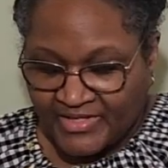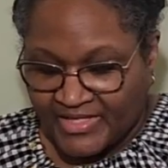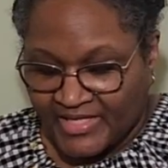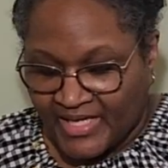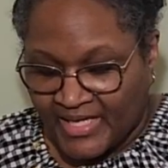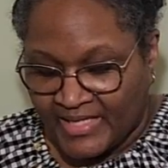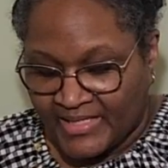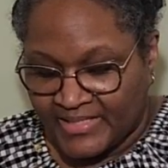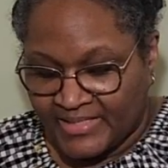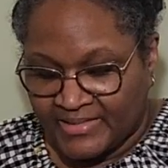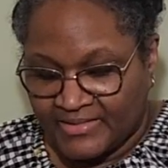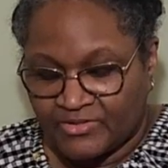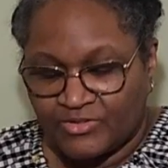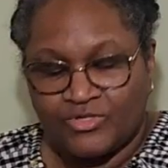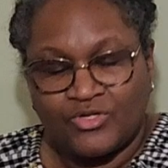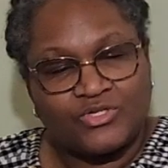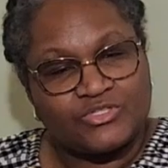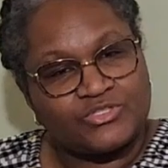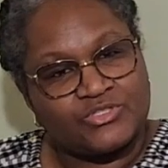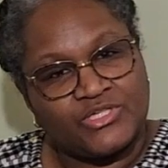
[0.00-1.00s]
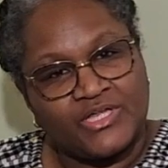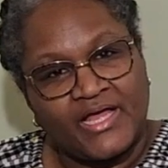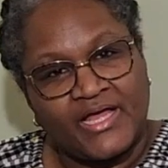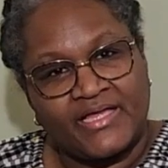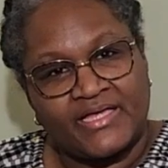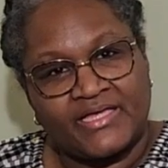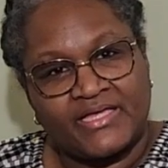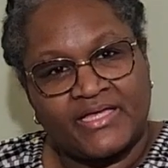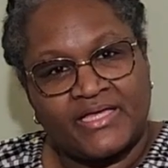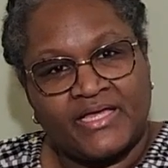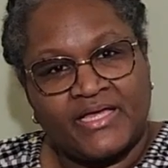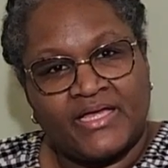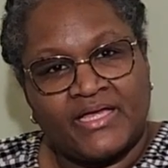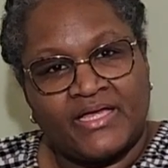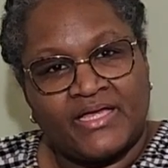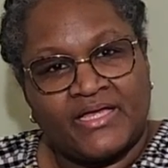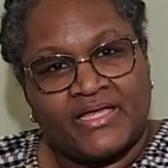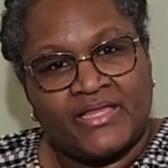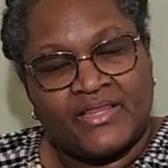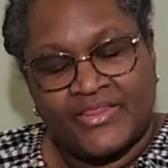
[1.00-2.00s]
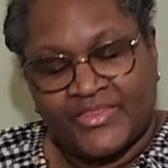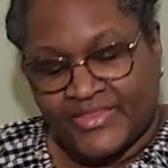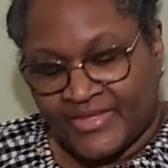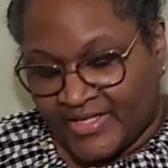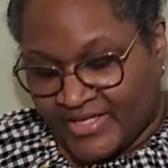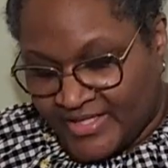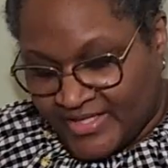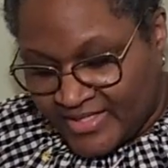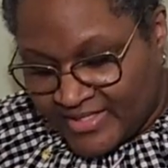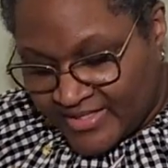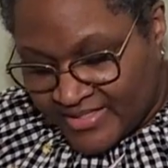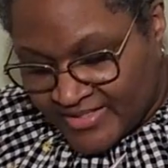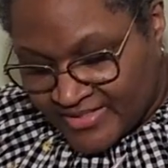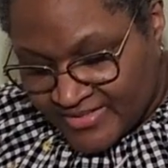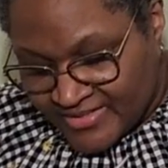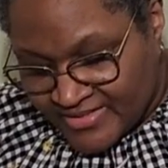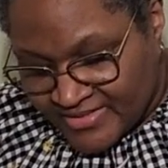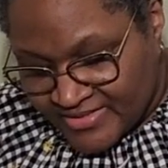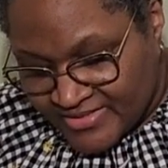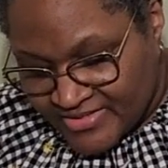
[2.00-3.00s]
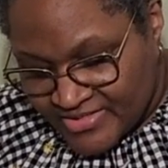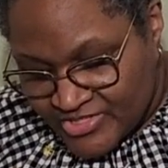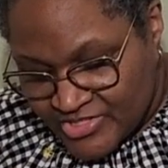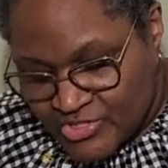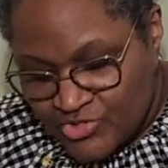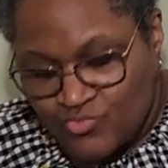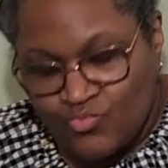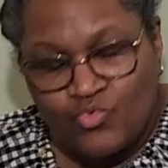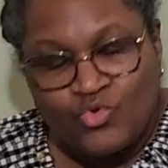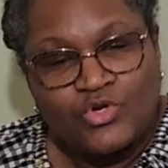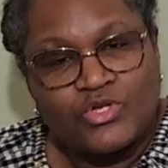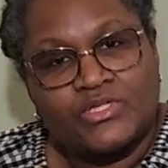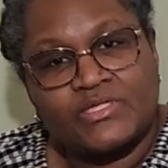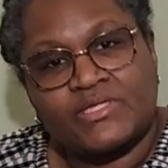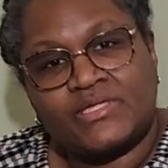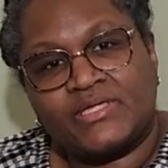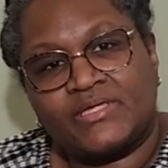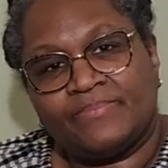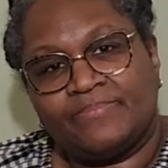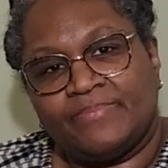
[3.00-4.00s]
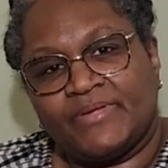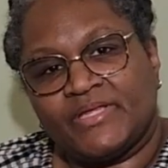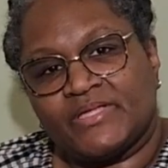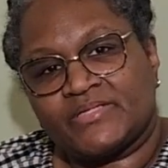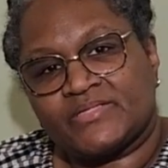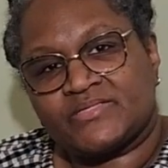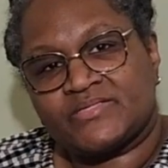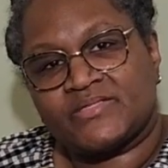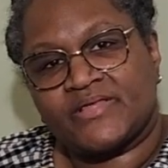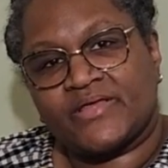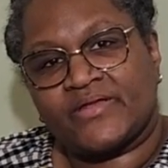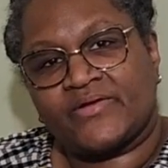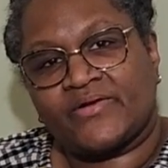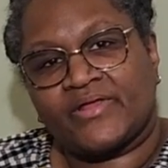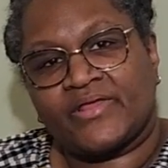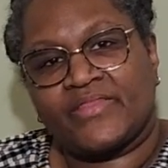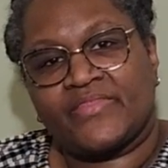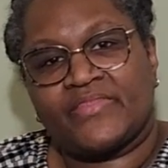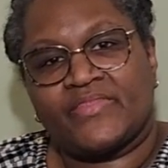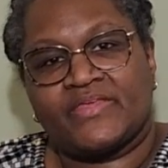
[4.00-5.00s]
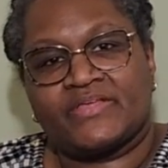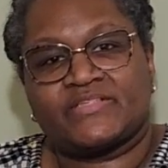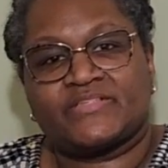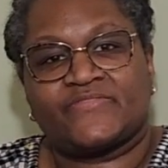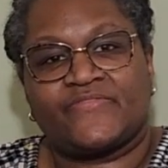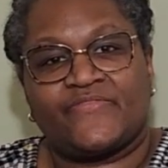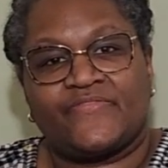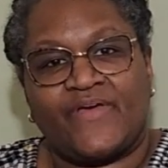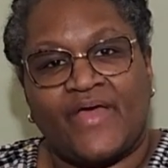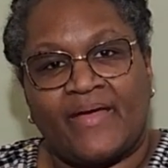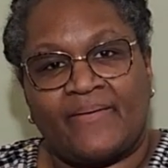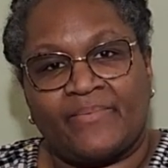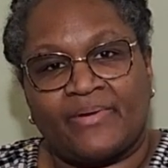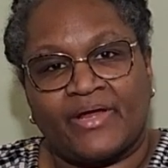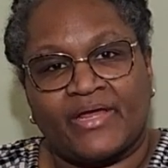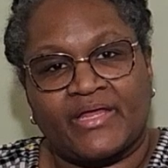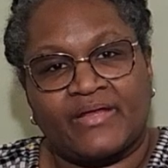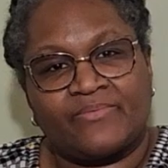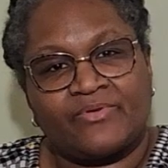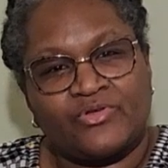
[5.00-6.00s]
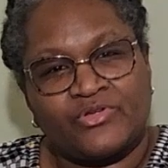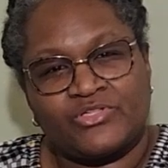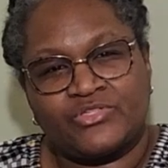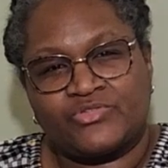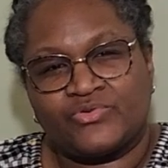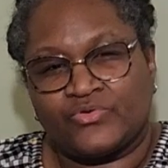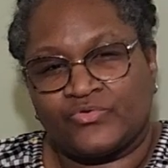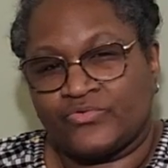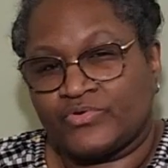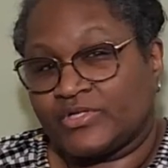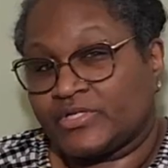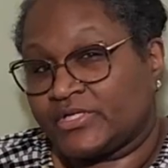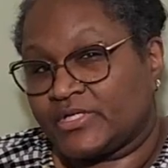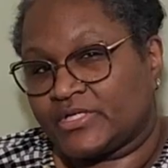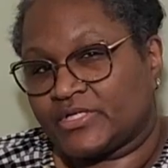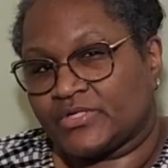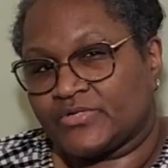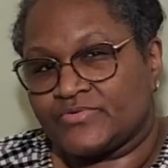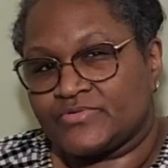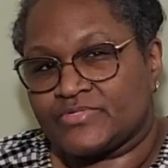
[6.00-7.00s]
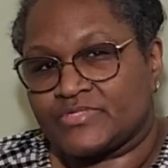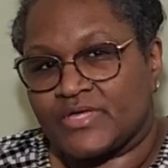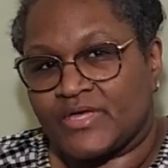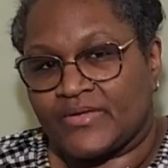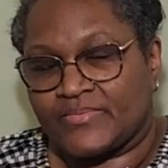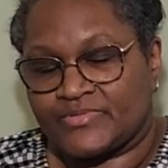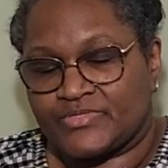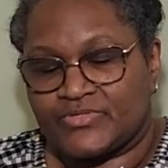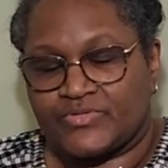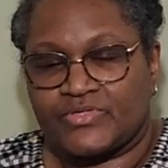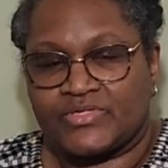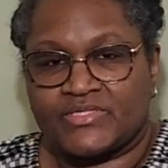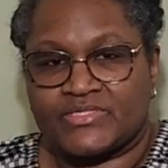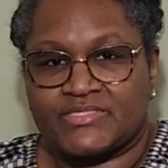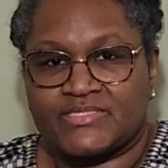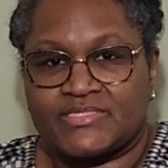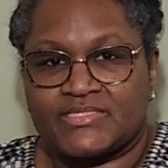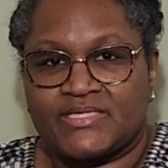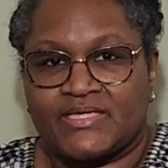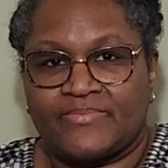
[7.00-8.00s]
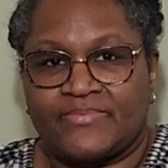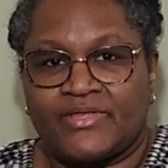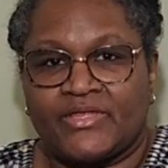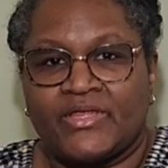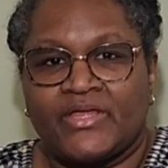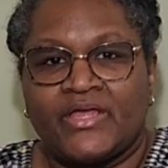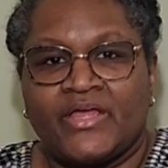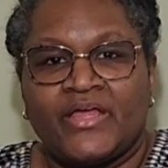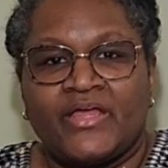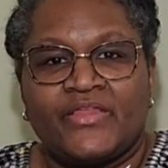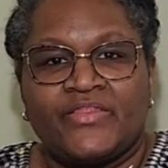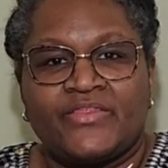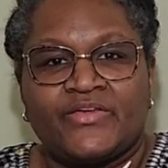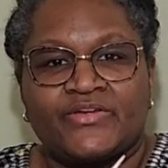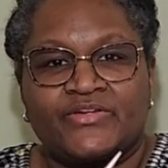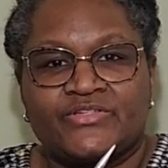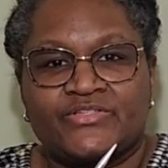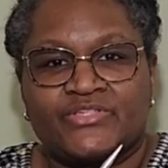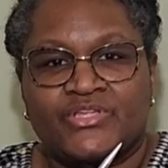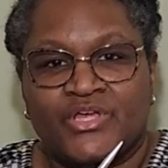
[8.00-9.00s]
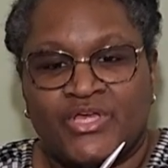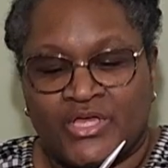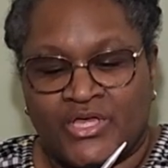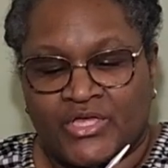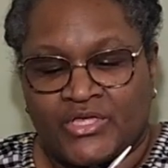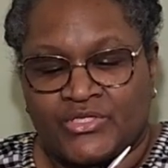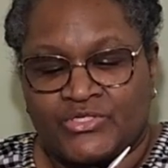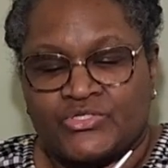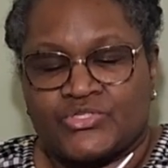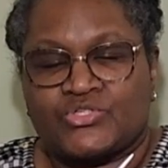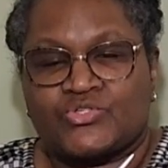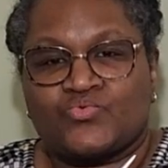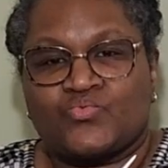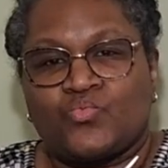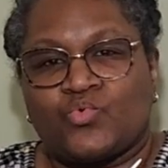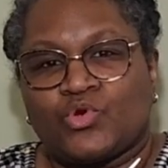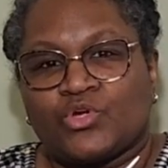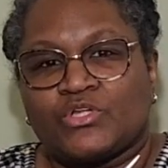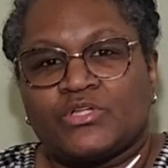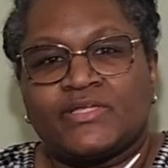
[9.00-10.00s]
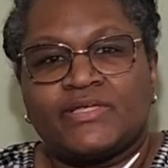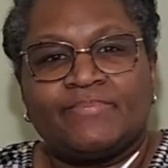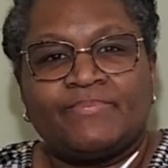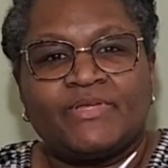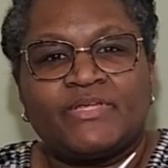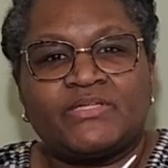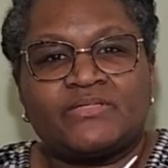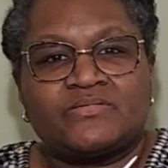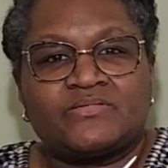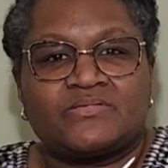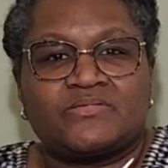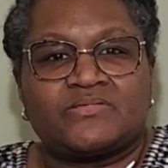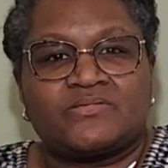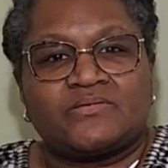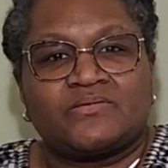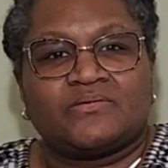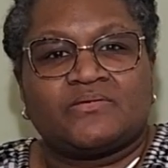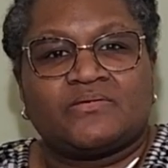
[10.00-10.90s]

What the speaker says: kind of looked like the swirly bits that are in this fabric. And I'm going to do a really close up so you can see, but there's swirly bits